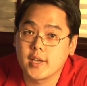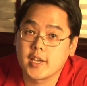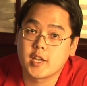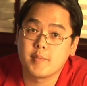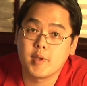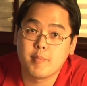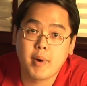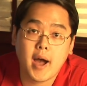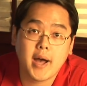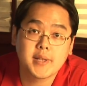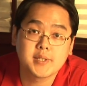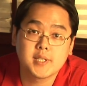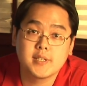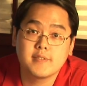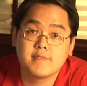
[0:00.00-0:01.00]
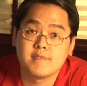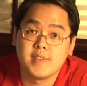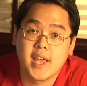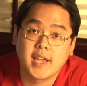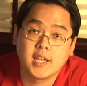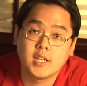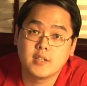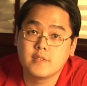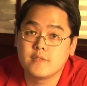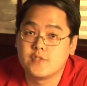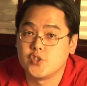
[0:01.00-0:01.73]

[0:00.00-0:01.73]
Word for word: It can be positive, negative,